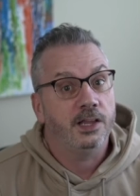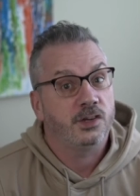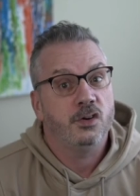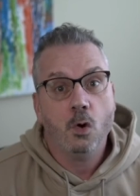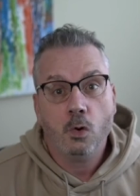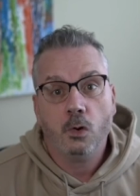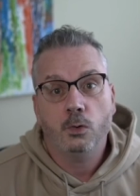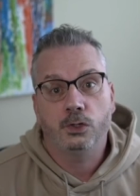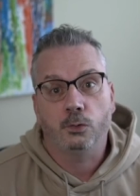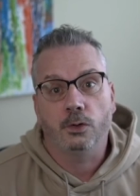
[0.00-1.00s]
a
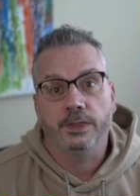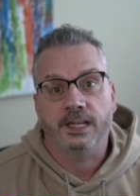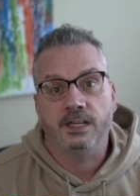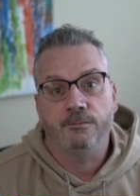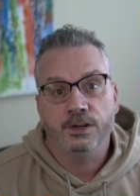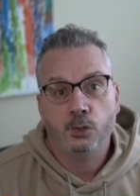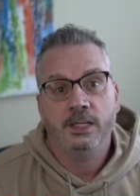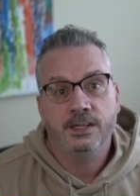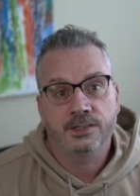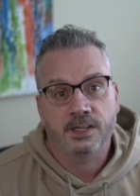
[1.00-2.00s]
no-code tool that can
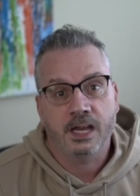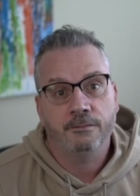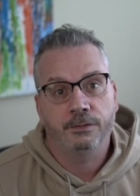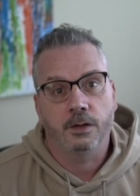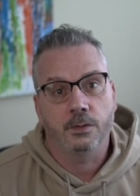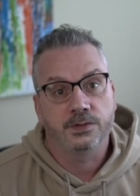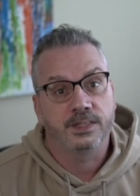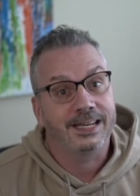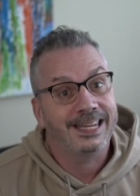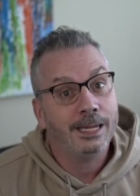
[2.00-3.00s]
visually design flows that keep